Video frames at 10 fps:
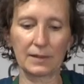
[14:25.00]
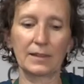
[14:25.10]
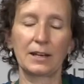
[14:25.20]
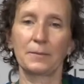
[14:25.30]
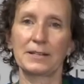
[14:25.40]

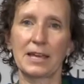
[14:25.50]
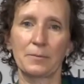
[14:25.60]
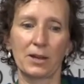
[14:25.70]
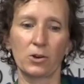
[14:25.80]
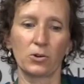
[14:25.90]
Then I'm going to
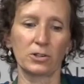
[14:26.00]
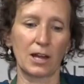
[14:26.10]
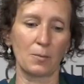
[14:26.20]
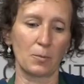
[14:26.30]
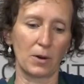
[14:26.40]
take my
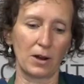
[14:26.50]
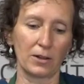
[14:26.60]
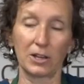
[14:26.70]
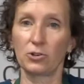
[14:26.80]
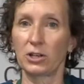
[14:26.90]
Kokidama
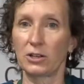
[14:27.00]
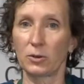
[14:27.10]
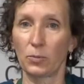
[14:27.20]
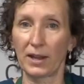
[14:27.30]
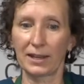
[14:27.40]
ball, and you can
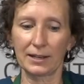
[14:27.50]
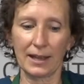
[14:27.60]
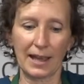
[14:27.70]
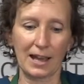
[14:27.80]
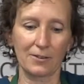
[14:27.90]
either break it in
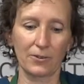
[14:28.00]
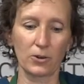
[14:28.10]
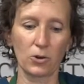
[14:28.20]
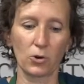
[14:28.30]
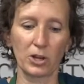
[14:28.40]
half
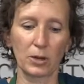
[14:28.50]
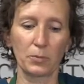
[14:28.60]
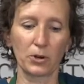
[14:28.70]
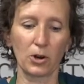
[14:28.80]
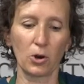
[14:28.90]
or you can
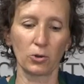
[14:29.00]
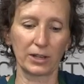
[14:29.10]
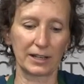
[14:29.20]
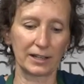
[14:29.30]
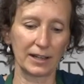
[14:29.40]
put a
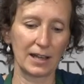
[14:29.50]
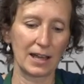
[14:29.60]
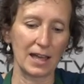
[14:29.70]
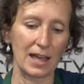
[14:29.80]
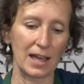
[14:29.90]
hole in it.
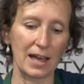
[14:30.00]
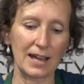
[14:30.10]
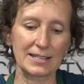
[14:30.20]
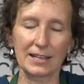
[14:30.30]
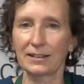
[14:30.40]

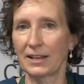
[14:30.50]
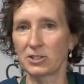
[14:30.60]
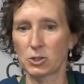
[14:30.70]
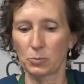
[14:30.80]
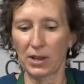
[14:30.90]
I tend to
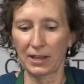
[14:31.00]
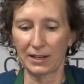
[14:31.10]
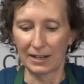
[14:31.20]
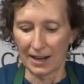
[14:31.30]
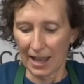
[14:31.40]
like just
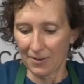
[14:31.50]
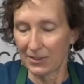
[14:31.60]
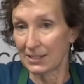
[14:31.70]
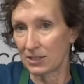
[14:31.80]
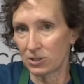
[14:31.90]
breaking it in half.
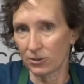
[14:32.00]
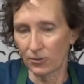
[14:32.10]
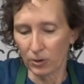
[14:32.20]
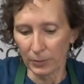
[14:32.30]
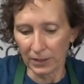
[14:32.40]
It's easier
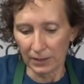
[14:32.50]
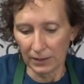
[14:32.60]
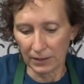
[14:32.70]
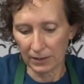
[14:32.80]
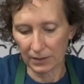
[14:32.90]
for me.
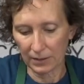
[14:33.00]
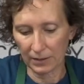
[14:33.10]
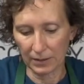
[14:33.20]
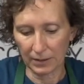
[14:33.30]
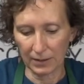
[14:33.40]

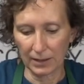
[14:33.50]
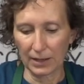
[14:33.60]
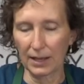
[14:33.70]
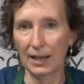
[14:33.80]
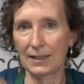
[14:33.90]

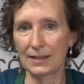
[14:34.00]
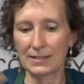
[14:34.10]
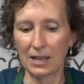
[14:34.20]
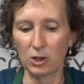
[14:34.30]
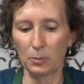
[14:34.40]
And then
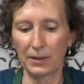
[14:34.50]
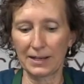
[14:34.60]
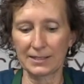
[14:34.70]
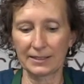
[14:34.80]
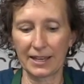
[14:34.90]
take your
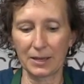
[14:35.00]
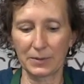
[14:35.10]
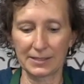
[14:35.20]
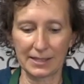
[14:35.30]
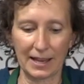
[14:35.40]
plants and lay
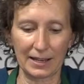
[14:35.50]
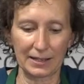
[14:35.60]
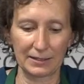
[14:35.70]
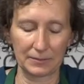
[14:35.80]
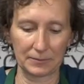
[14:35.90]
them inside.